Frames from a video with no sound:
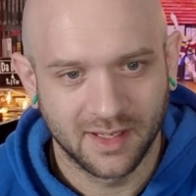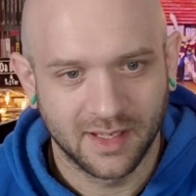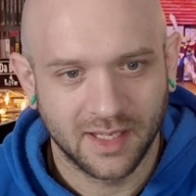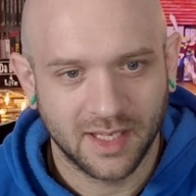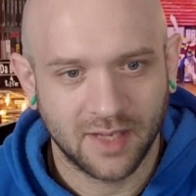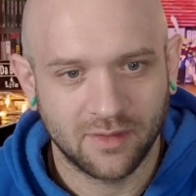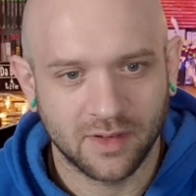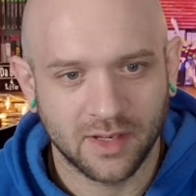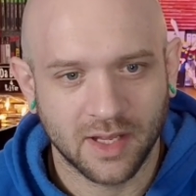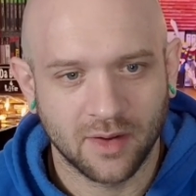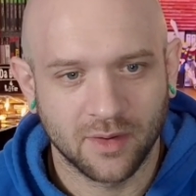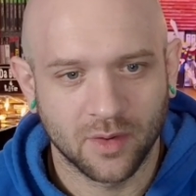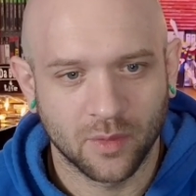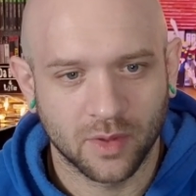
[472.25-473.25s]
Even now,
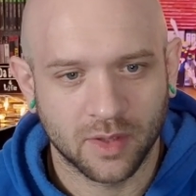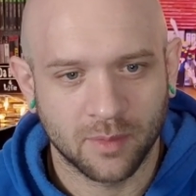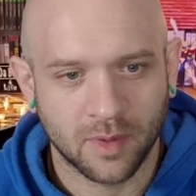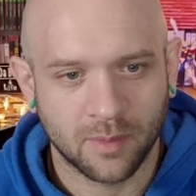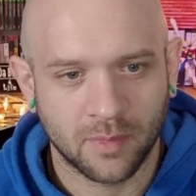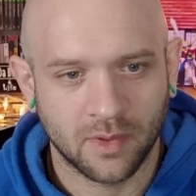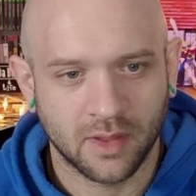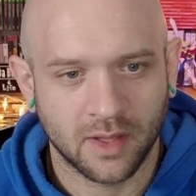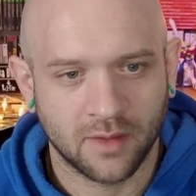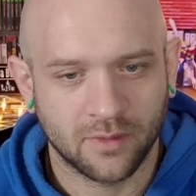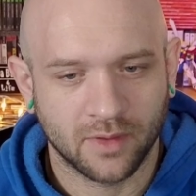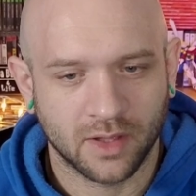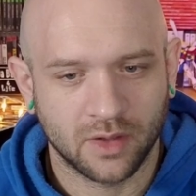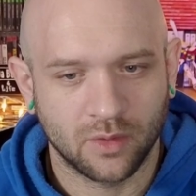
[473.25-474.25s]
no one can make me laugh
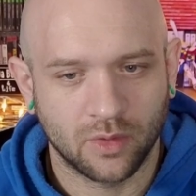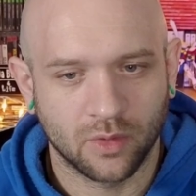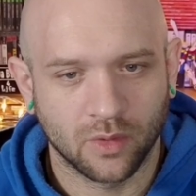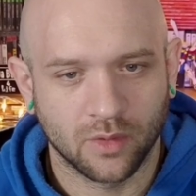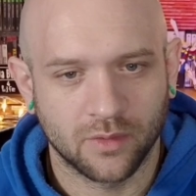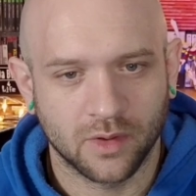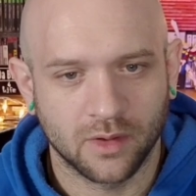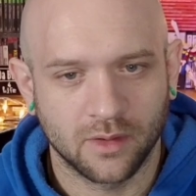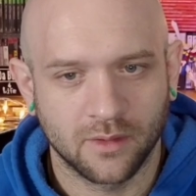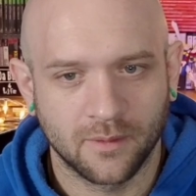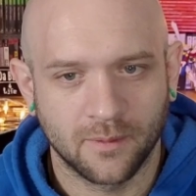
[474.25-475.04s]
like you, Thorfinn.